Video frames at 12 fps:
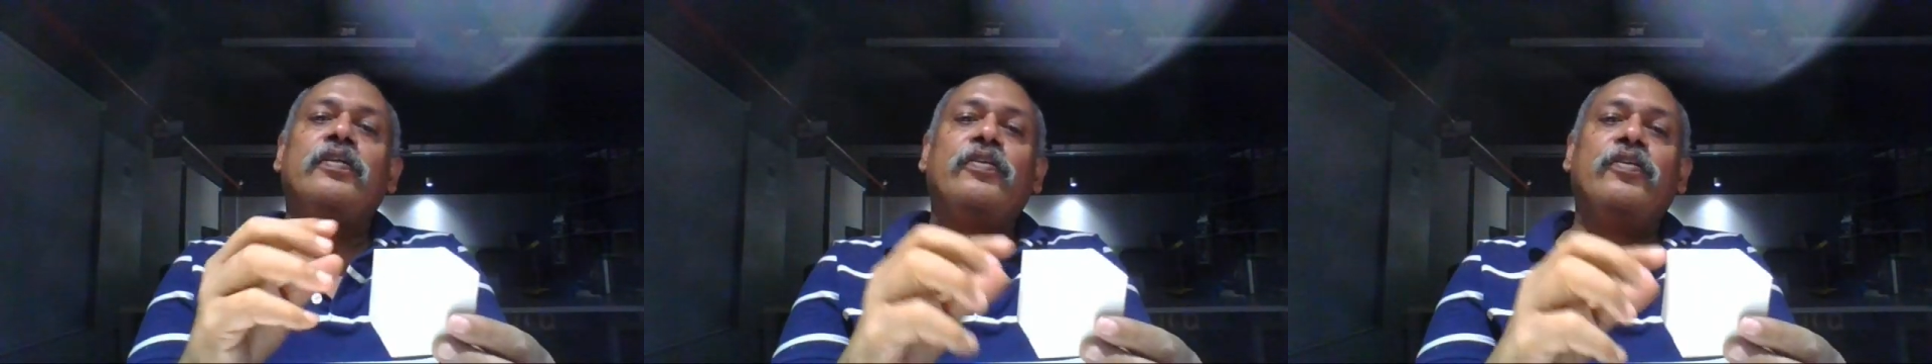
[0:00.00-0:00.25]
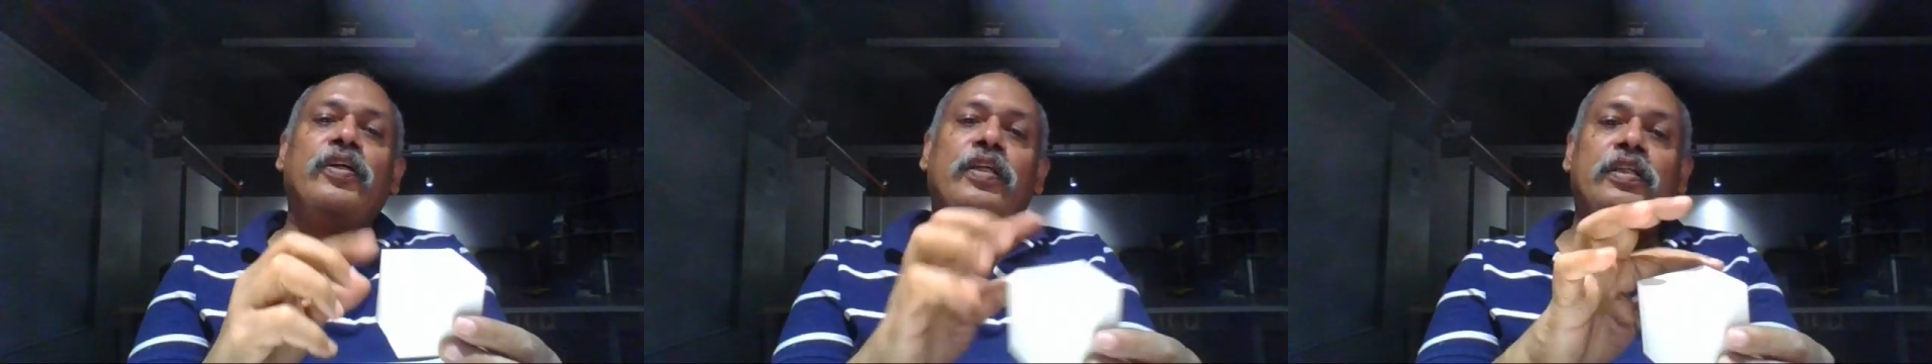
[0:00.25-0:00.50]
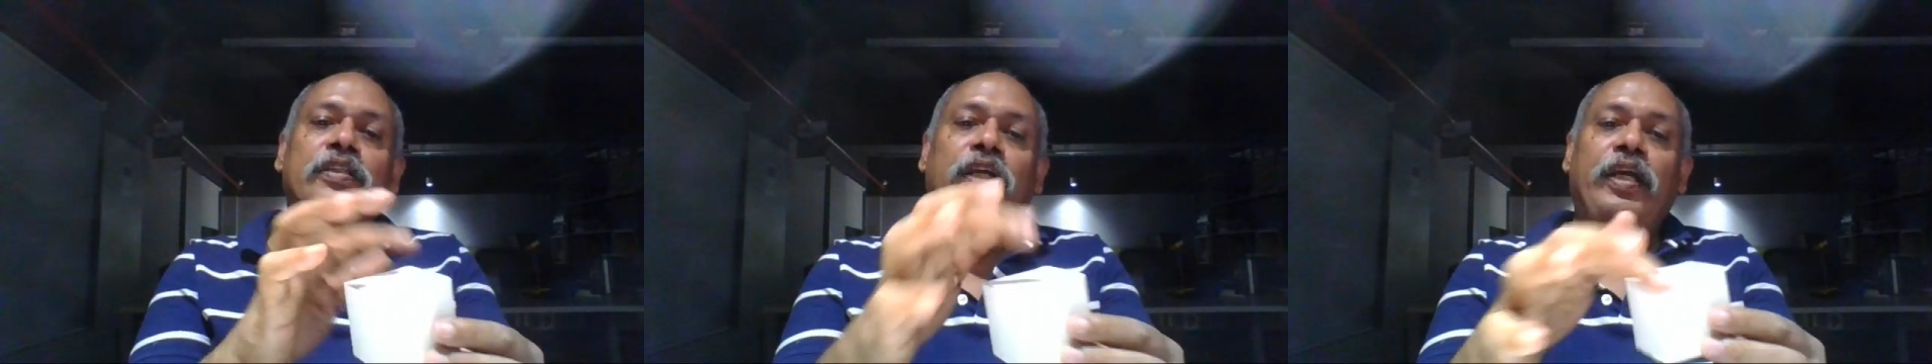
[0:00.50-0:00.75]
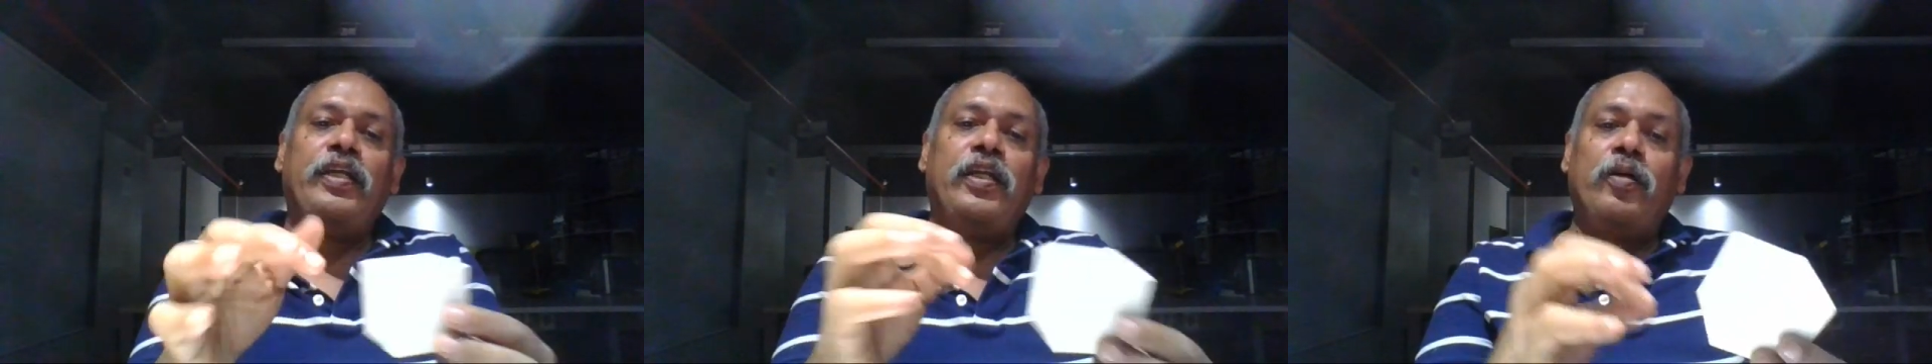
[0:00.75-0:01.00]
Okay, that is
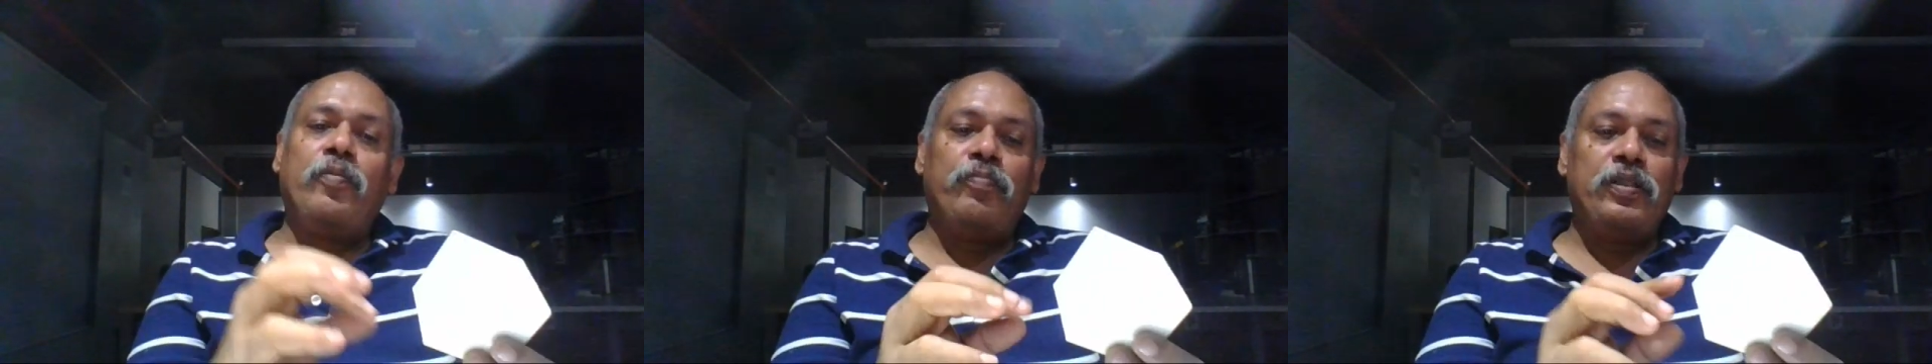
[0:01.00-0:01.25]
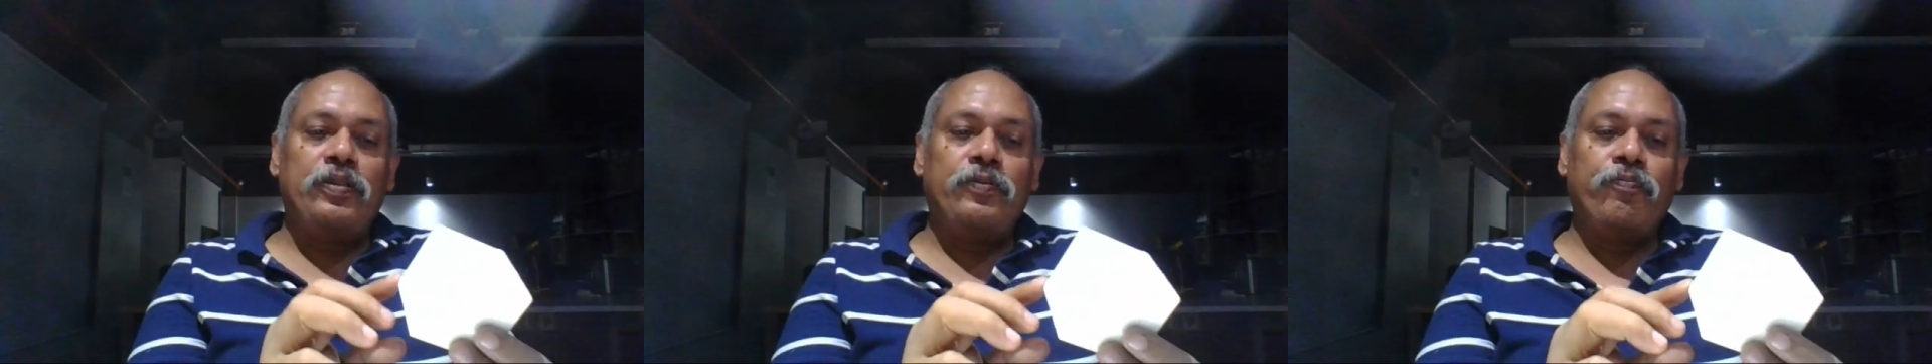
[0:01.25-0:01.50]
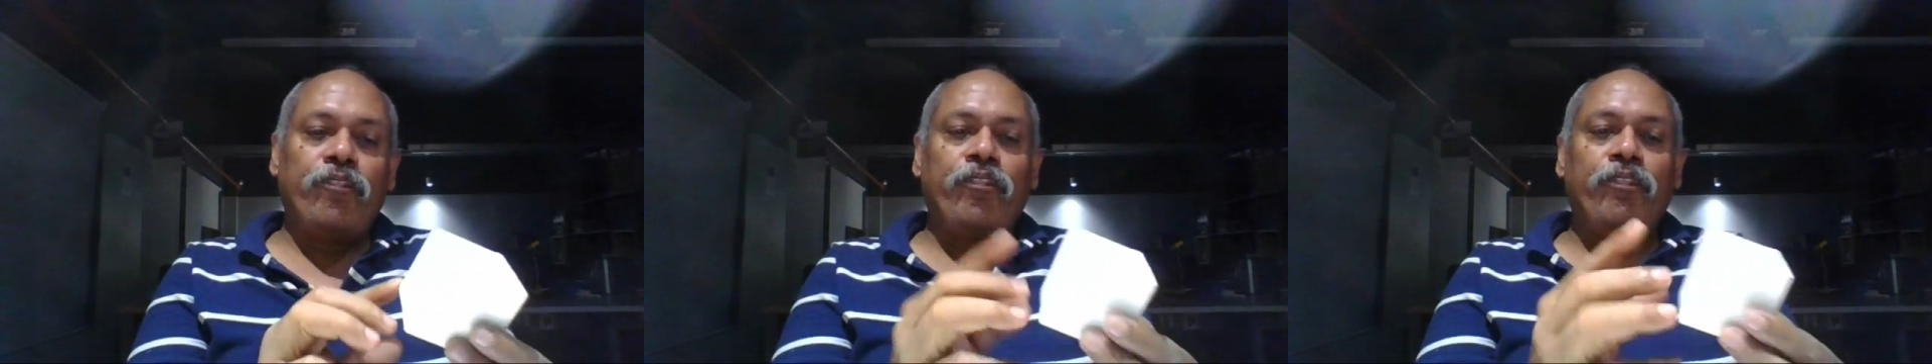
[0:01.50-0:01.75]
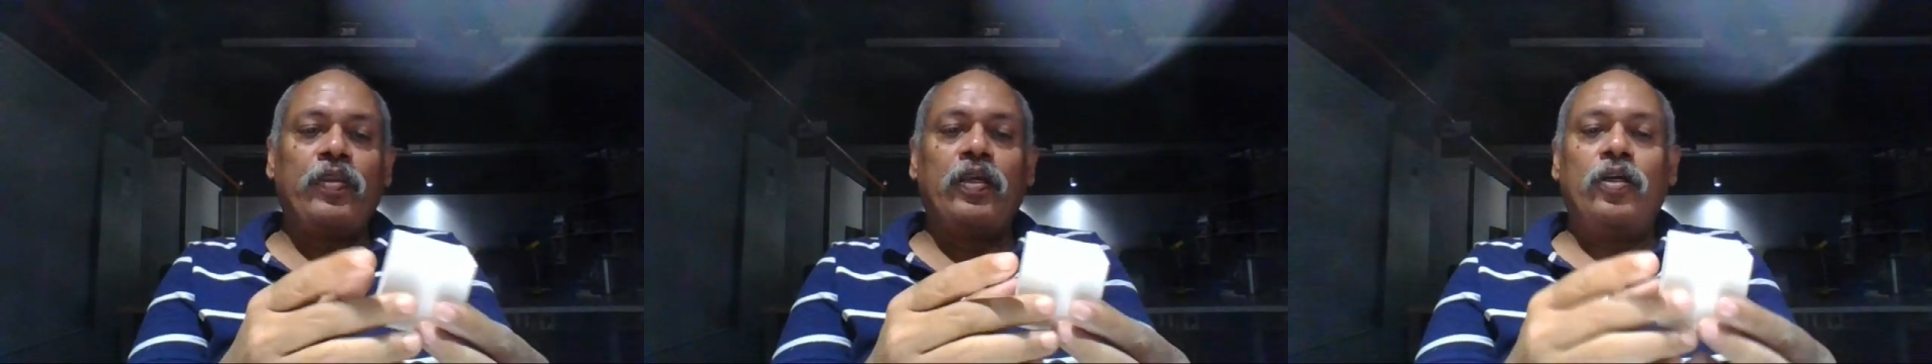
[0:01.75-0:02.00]
8 in number.
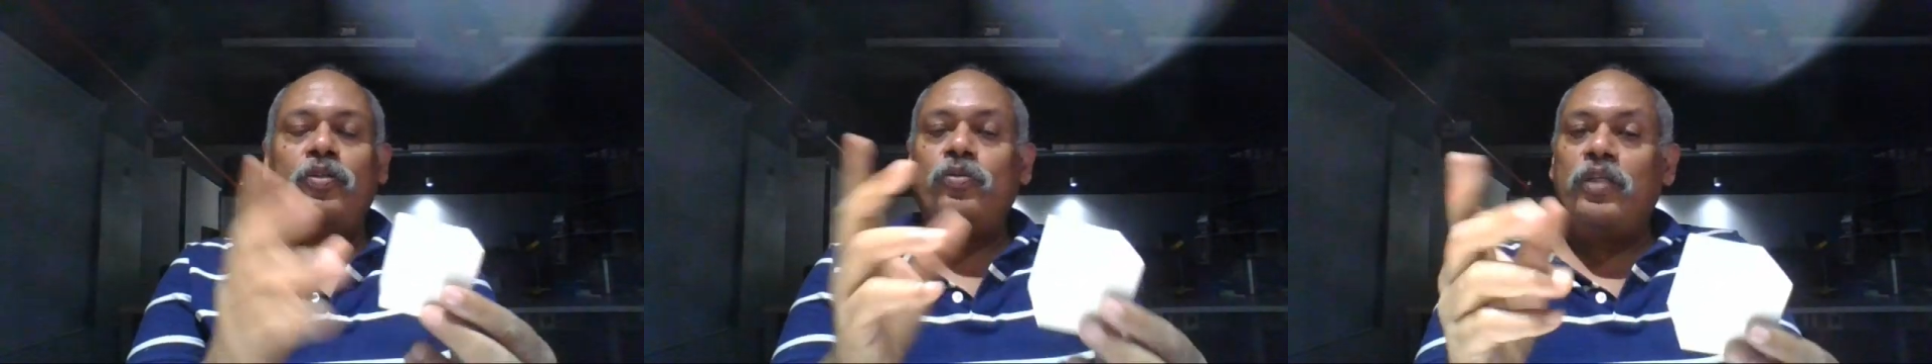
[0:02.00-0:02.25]
2